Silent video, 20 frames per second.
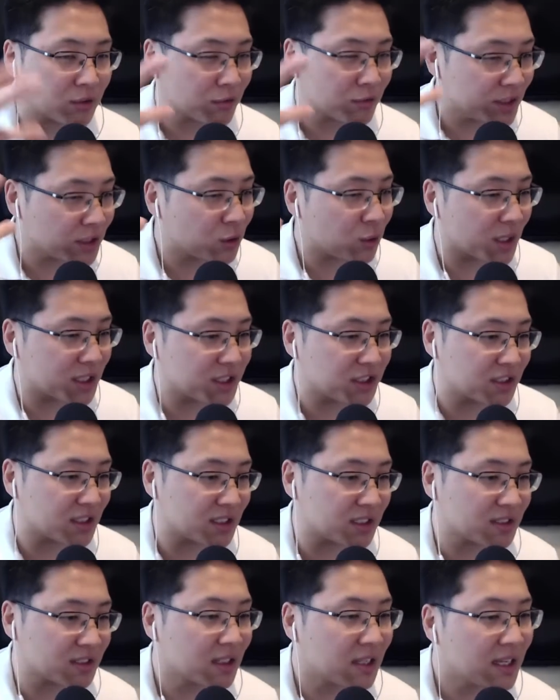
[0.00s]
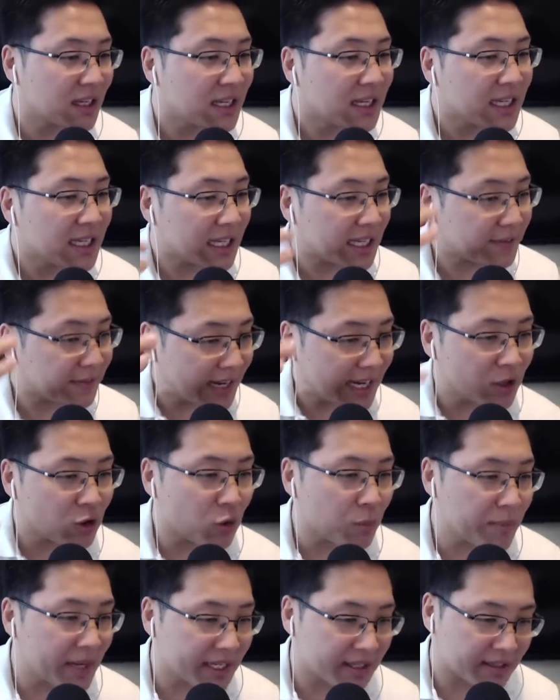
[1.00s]
real question is, if I
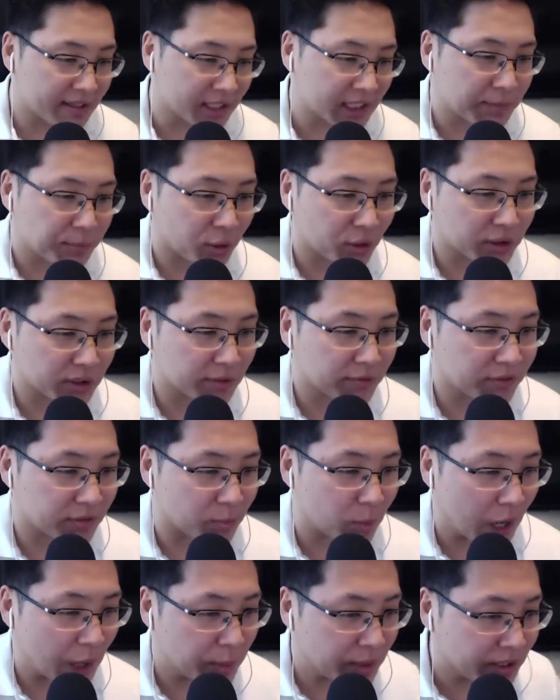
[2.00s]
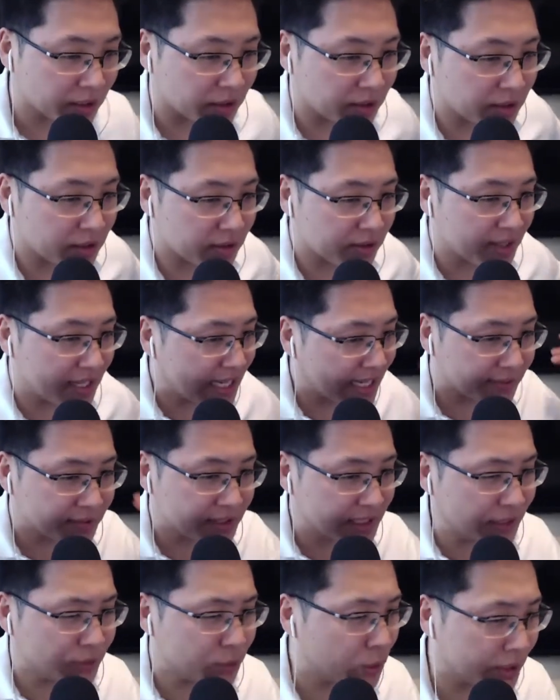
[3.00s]
omit this person from my will, they have
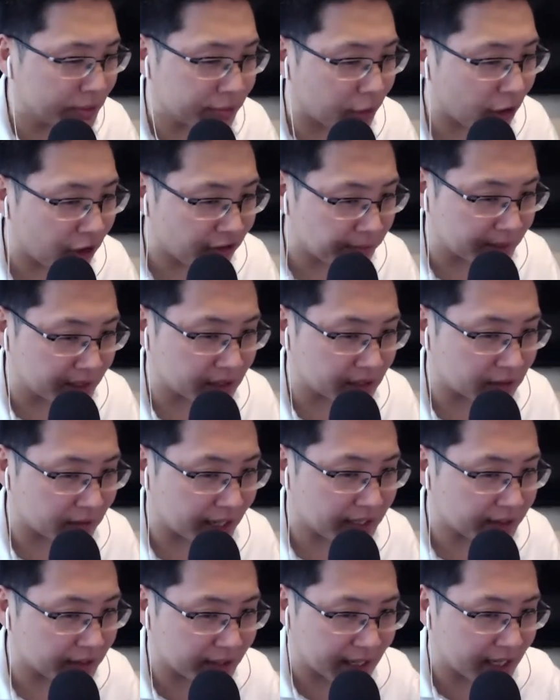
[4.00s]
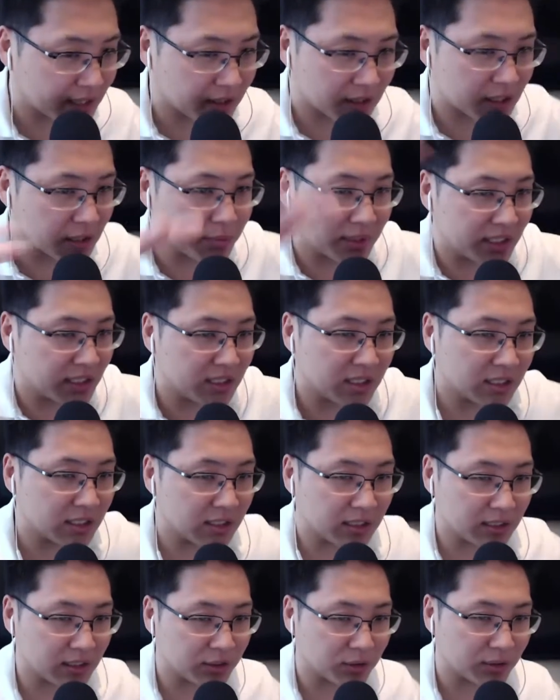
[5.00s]
zero involvement, right? They're not going to be,
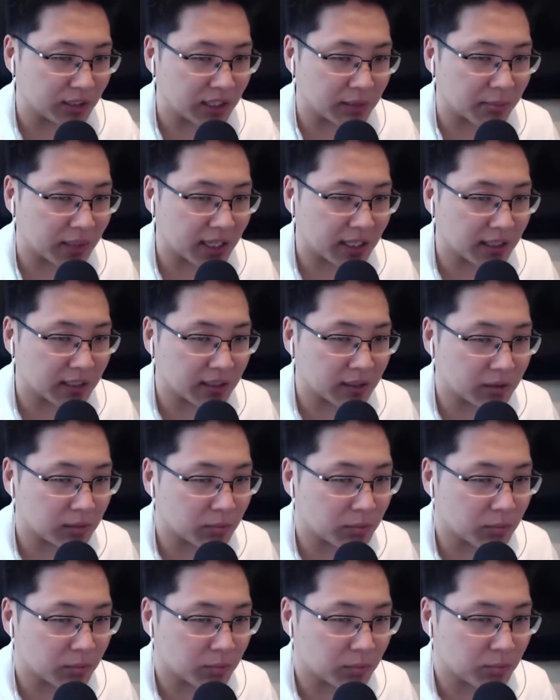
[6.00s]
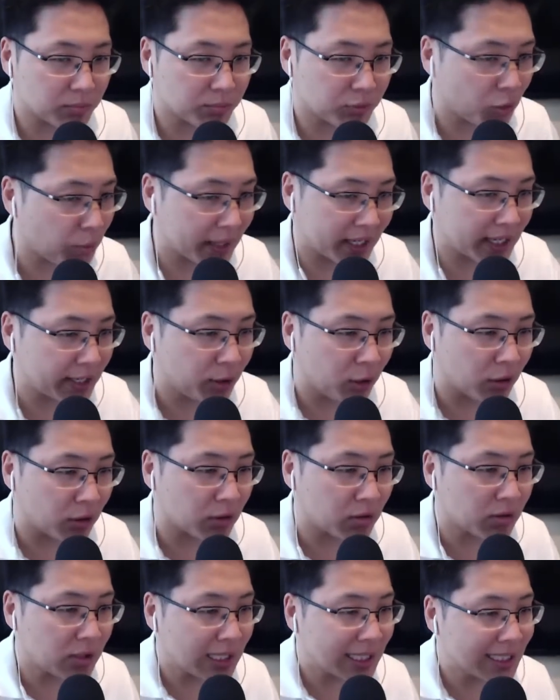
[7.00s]
in my probate at
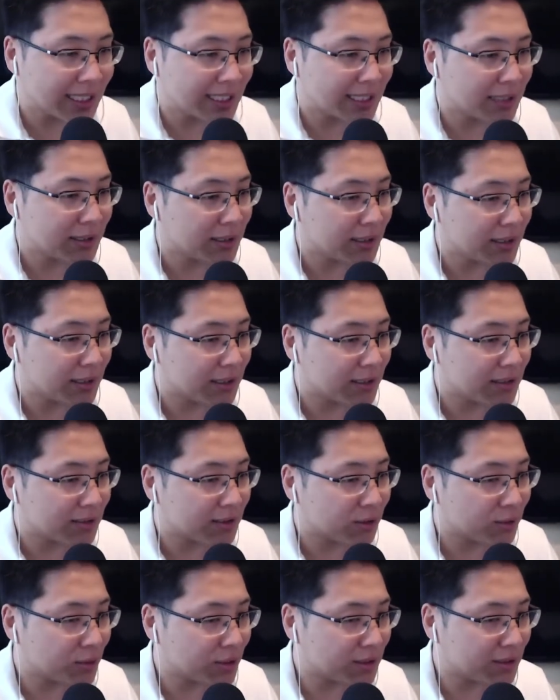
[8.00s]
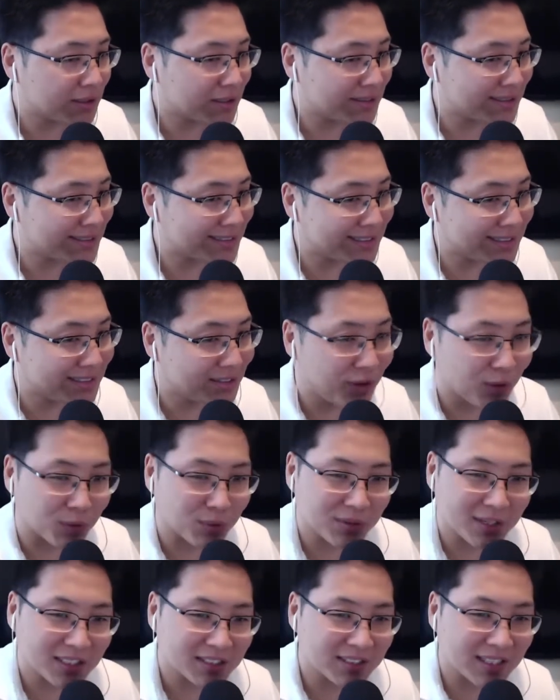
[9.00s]
all.
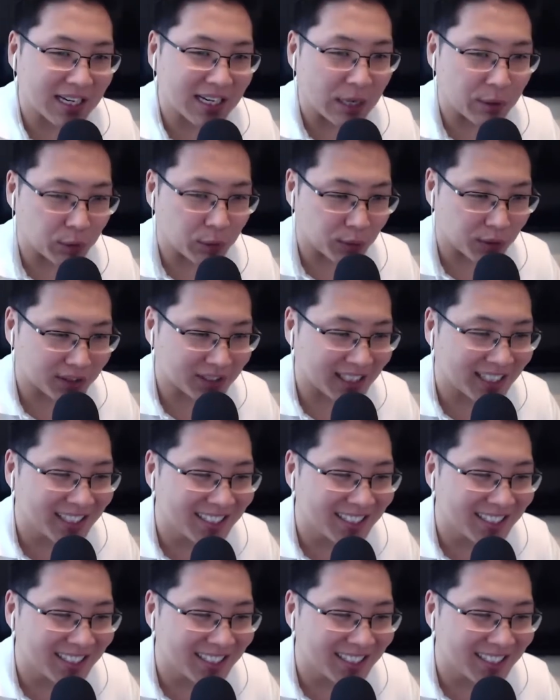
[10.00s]
No, that's not how it works.